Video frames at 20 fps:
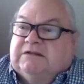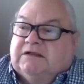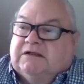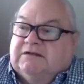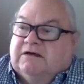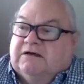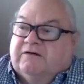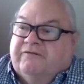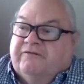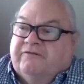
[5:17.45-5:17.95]

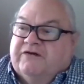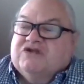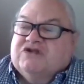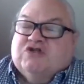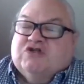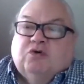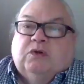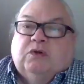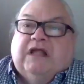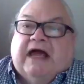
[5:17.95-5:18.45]

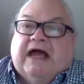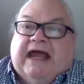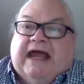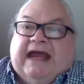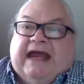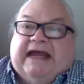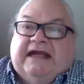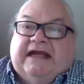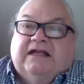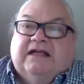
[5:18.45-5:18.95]
visual
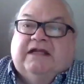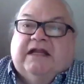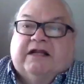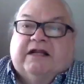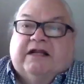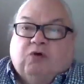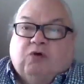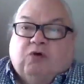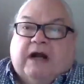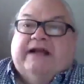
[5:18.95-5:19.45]
aid and
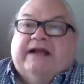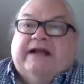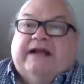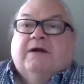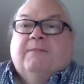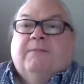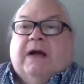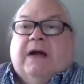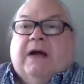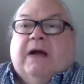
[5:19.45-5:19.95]
then writing
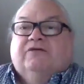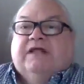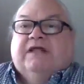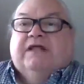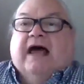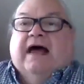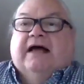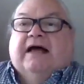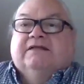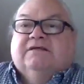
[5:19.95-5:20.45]
about
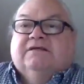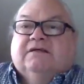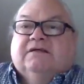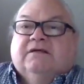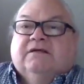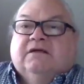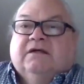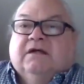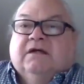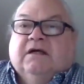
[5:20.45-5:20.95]
that
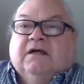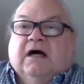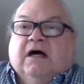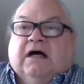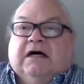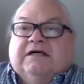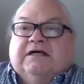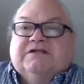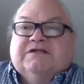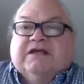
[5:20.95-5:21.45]

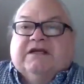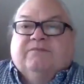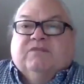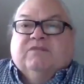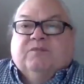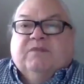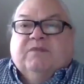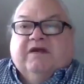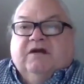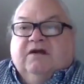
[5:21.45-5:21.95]
seemed to
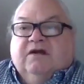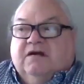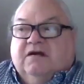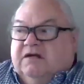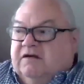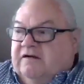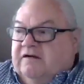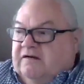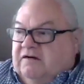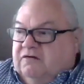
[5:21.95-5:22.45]
be
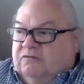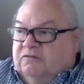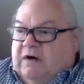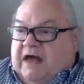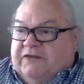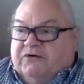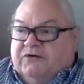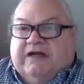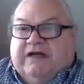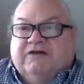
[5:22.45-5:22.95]
rather
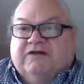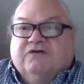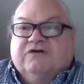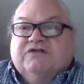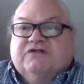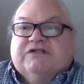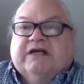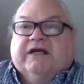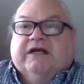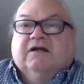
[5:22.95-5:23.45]

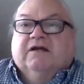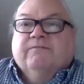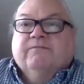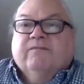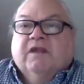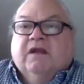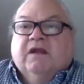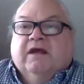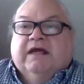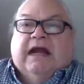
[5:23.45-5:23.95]
interesting.
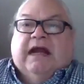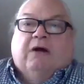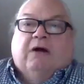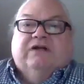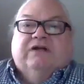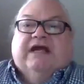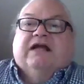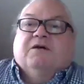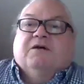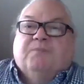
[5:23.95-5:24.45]
And I would get a
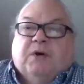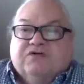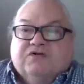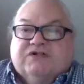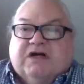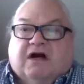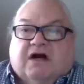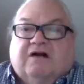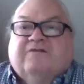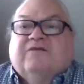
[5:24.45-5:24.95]

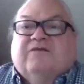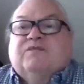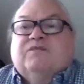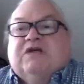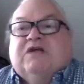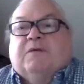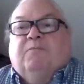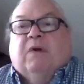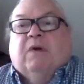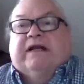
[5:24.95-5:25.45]
postcard from
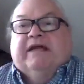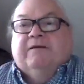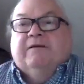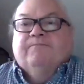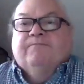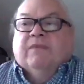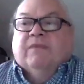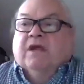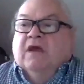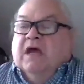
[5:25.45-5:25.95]
somebody
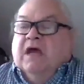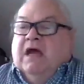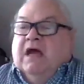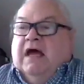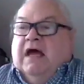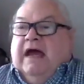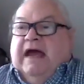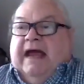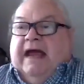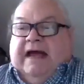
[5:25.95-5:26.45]

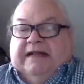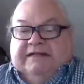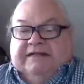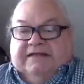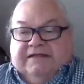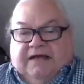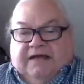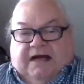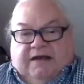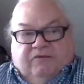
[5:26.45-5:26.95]
and
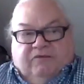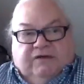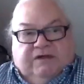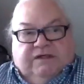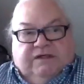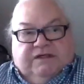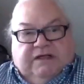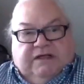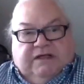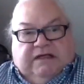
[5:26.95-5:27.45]
I would
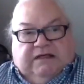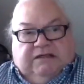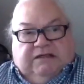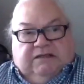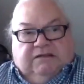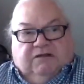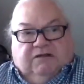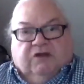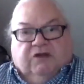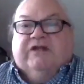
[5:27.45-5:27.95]

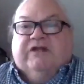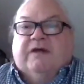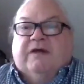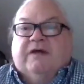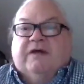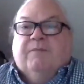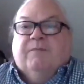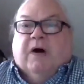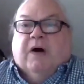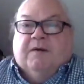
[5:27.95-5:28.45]
look them
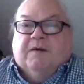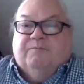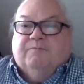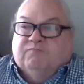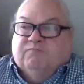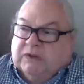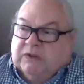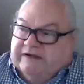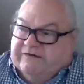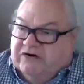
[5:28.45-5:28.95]
up,
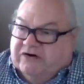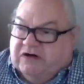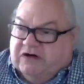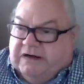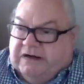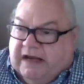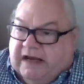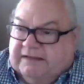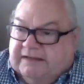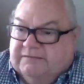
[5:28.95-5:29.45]
believe it or
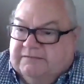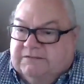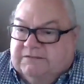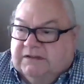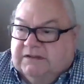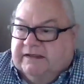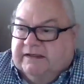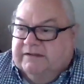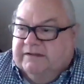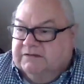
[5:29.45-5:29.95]
not.
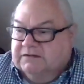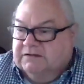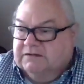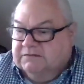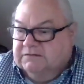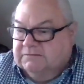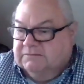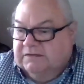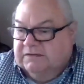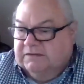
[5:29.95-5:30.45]
I
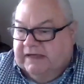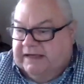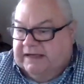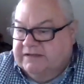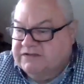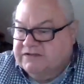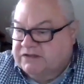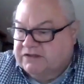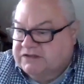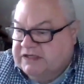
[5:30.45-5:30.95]

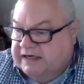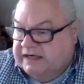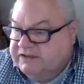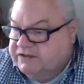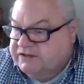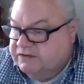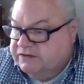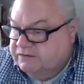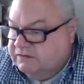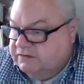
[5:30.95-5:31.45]

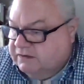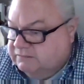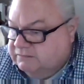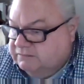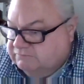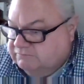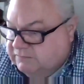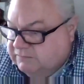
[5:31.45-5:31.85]
hesitate to